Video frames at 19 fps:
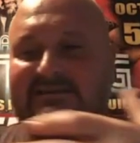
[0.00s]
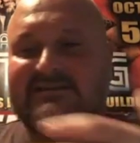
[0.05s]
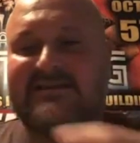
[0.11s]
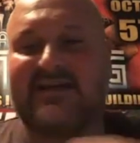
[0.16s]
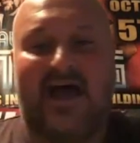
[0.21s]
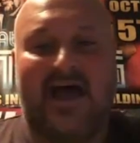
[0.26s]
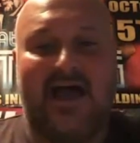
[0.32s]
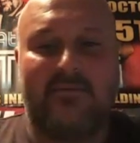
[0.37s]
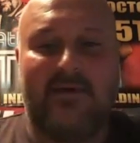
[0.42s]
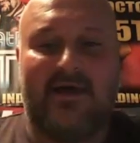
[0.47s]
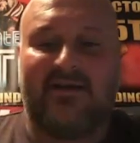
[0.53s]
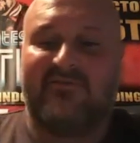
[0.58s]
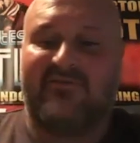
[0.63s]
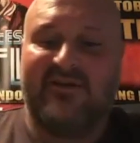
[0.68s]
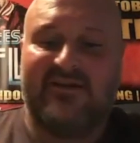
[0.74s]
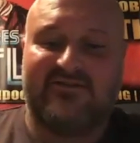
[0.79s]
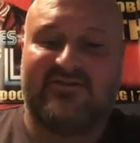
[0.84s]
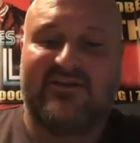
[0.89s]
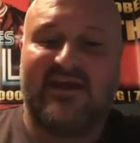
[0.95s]
time out of
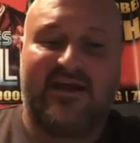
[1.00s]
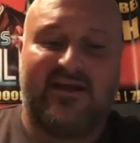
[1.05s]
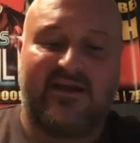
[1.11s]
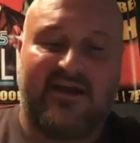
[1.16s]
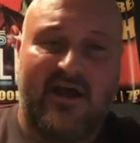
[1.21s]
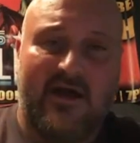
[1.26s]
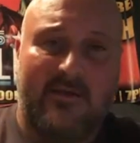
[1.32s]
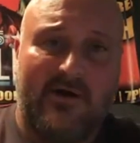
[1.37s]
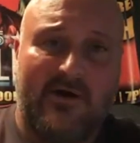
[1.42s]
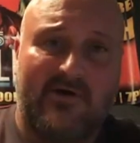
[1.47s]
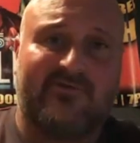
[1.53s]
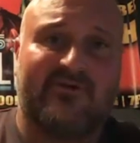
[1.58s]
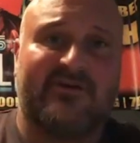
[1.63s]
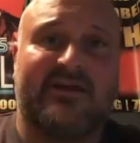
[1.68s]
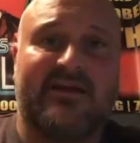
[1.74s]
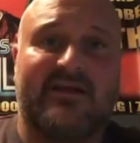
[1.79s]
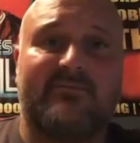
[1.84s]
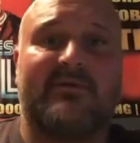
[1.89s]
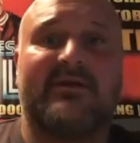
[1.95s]
his day to come over
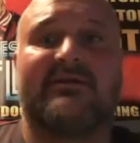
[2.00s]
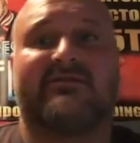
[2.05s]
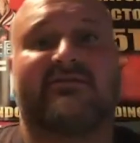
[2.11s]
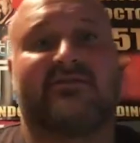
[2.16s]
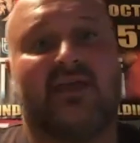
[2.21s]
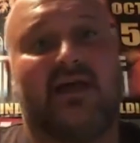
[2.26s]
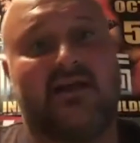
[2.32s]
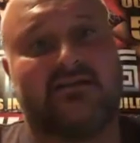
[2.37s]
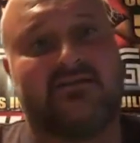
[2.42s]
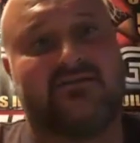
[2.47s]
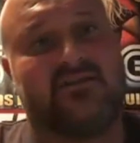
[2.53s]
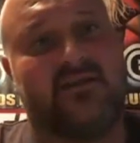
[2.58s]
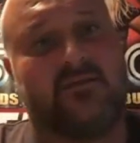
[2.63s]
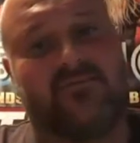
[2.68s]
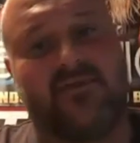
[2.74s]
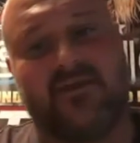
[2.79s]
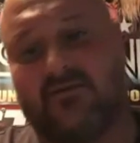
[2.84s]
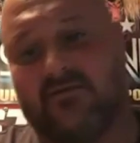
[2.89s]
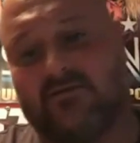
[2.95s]
and get me to sign
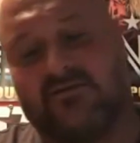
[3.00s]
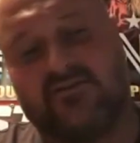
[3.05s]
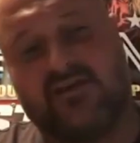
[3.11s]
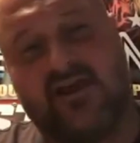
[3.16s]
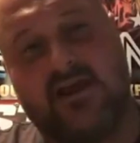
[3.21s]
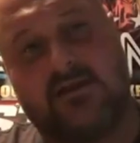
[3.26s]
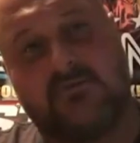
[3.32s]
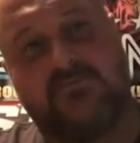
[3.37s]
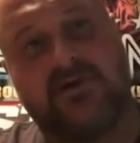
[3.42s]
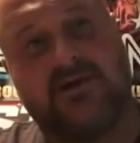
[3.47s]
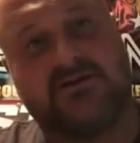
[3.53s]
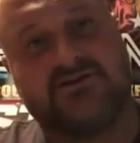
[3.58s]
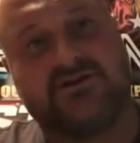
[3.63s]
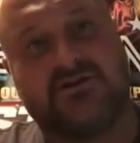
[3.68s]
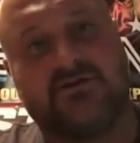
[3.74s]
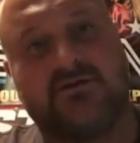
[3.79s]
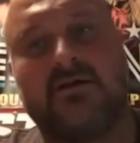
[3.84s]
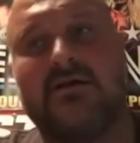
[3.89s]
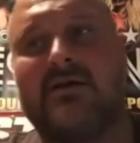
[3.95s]
something or sign a
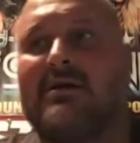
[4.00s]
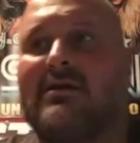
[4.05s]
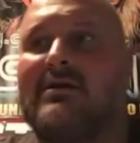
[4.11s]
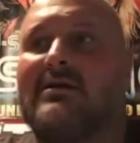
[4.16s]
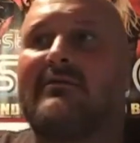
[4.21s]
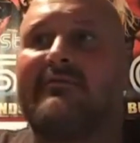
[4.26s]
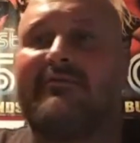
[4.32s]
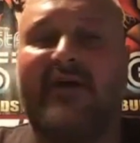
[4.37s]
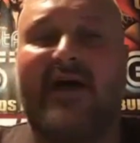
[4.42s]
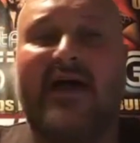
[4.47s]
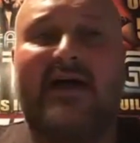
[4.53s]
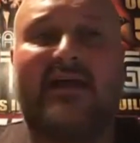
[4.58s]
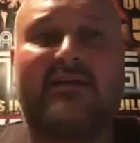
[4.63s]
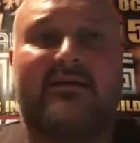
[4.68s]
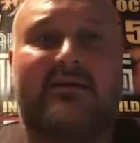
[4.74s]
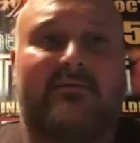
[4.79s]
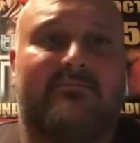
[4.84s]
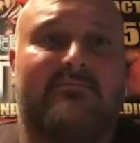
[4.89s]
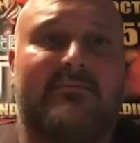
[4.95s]
picture,
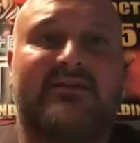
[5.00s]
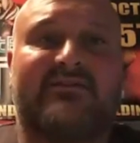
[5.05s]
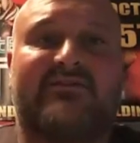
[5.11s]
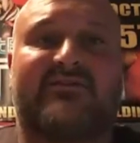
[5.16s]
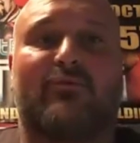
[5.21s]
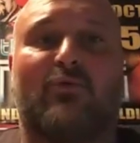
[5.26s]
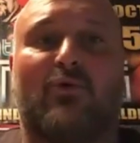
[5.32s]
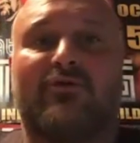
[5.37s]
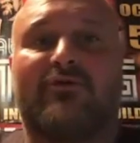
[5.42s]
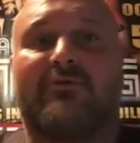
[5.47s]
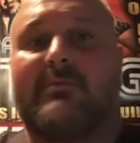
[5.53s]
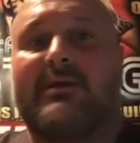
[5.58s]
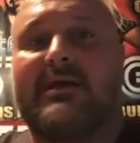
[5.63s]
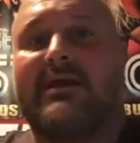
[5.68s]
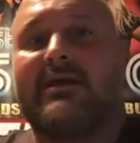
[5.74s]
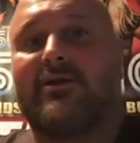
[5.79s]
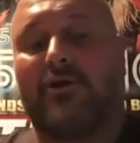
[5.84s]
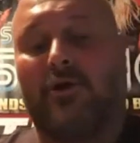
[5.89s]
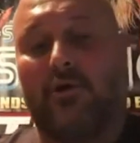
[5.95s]
that means the world to
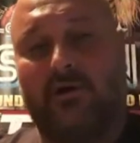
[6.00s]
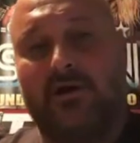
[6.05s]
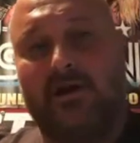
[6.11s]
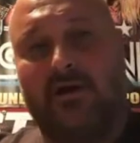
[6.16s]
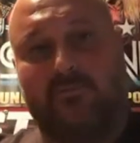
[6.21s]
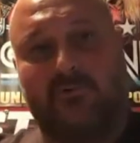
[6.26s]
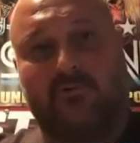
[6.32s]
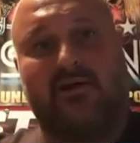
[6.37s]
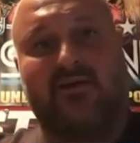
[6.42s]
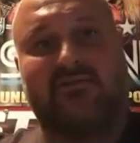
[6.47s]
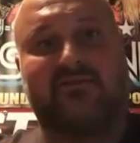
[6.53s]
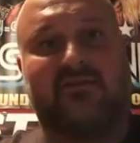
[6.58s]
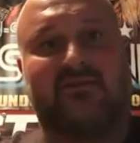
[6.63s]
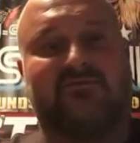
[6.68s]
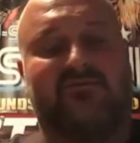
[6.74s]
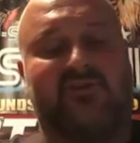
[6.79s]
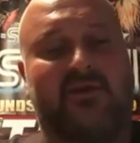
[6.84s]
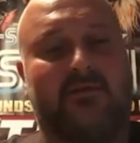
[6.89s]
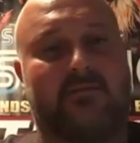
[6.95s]
me growing up a
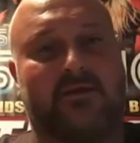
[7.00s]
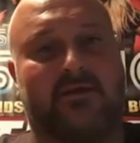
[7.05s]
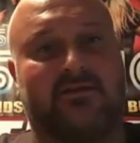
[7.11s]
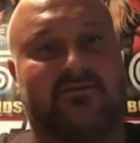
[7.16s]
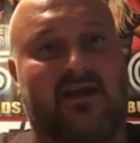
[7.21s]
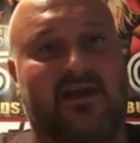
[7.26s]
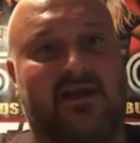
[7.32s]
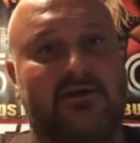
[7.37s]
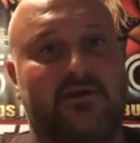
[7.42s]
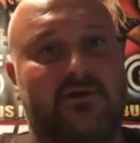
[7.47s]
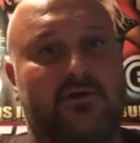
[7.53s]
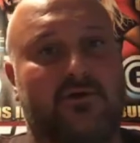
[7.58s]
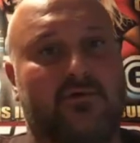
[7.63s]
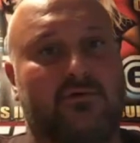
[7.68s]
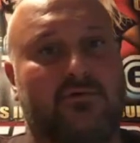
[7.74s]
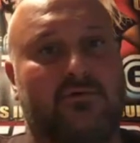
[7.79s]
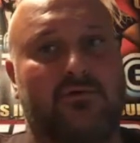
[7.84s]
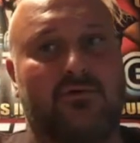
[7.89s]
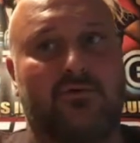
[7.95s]
wrestling fan, because I
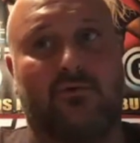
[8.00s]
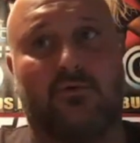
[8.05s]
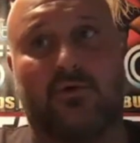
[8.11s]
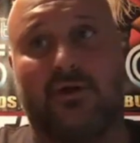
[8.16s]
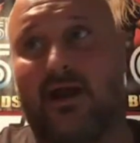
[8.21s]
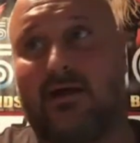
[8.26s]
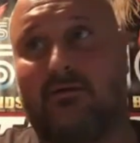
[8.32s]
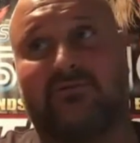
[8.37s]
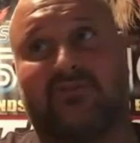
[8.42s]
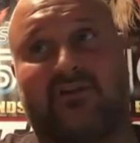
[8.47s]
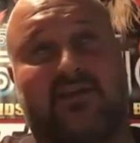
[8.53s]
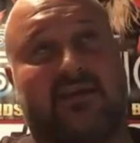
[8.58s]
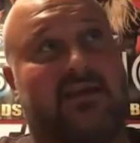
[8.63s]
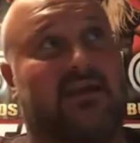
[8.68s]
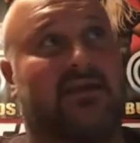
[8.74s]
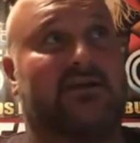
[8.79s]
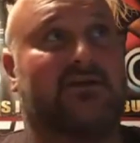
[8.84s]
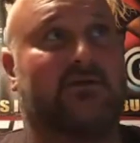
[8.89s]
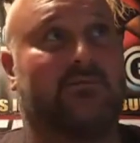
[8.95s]
knew when I was a
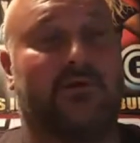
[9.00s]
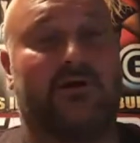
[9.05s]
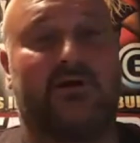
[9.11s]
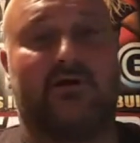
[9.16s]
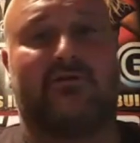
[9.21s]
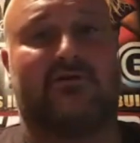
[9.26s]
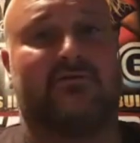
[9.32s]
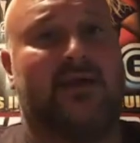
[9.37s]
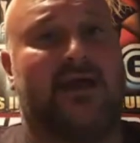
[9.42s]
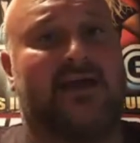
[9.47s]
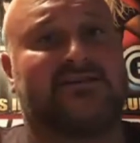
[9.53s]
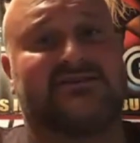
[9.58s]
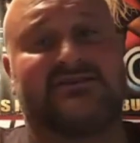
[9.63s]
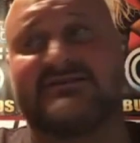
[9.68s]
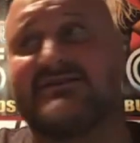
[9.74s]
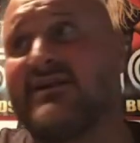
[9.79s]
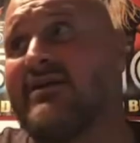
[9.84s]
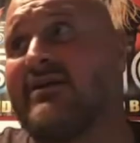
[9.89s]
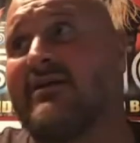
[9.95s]
kid and you would go to the
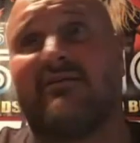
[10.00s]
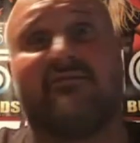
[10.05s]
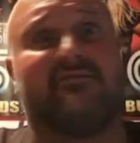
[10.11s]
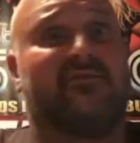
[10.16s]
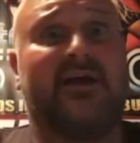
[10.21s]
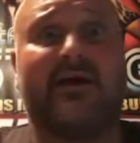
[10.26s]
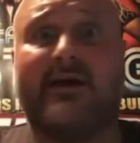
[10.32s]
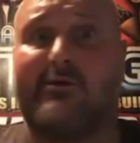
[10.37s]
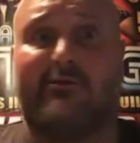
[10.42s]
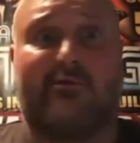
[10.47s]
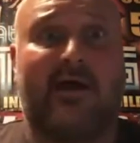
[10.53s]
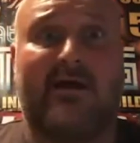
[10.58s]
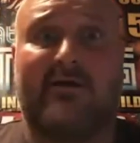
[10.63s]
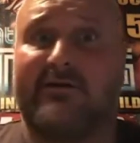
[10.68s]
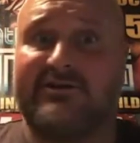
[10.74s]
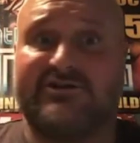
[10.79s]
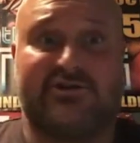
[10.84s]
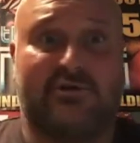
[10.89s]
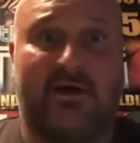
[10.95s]
matches, very
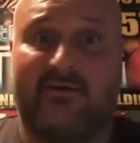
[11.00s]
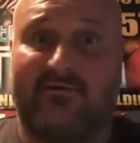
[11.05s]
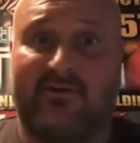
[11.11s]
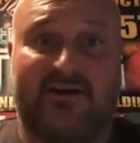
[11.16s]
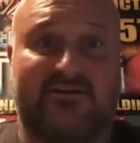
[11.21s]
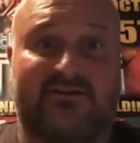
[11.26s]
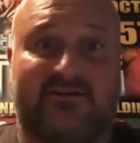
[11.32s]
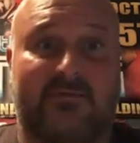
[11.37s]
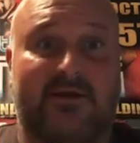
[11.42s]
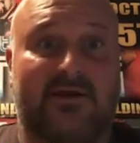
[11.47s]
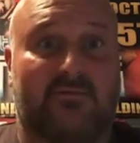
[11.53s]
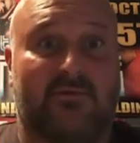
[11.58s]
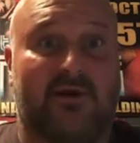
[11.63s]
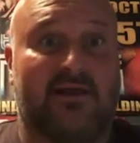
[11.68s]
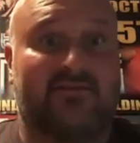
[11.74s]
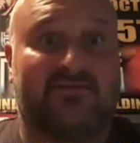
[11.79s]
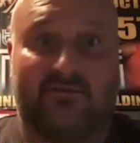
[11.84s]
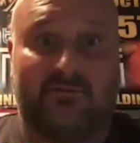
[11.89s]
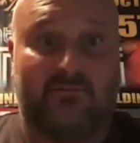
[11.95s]
rare did you ever get to meet a
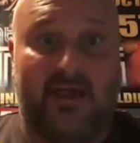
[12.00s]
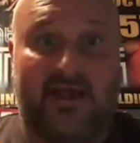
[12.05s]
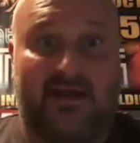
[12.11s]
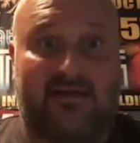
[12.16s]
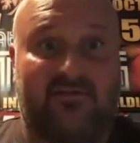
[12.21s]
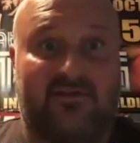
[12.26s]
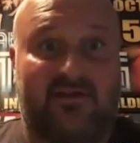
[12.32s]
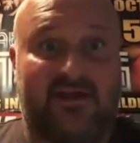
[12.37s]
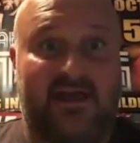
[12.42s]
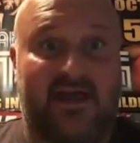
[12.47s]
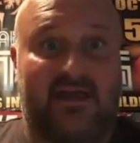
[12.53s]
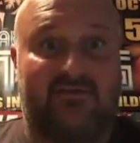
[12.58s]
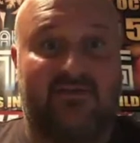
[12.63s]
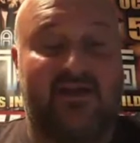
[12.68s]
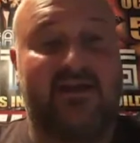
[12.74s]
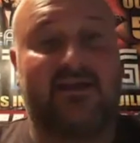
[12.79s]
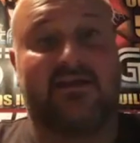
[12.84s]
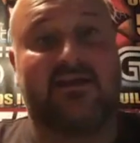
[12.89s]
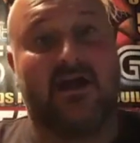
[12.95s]
wrestler back in the day.
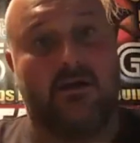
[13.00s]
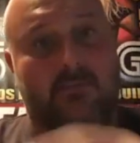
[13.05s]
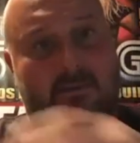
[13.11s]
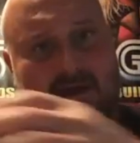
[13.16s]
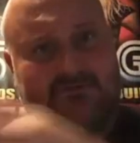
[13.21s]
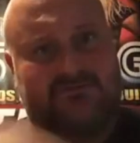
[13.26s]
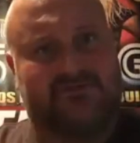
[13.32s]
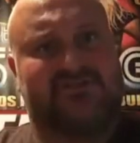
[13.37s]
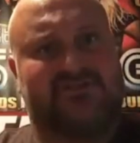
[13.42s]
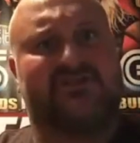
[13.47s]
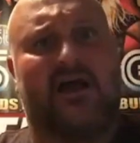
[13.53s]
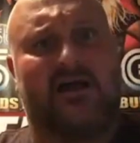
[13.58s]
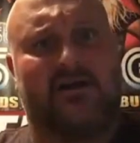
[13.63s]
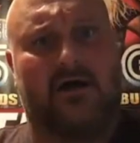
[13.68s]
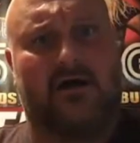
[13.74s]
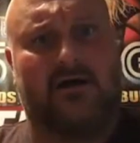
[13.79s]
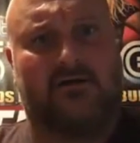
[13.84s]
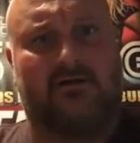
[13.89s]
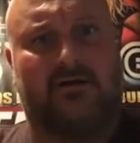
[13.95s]
They didn't come out and sign
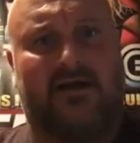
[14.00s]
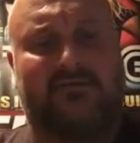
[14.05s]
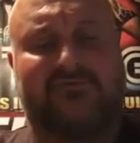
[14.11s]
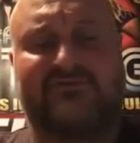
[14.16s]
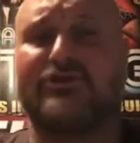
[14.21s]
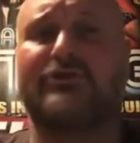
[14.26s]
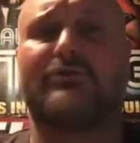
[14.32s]
autographs.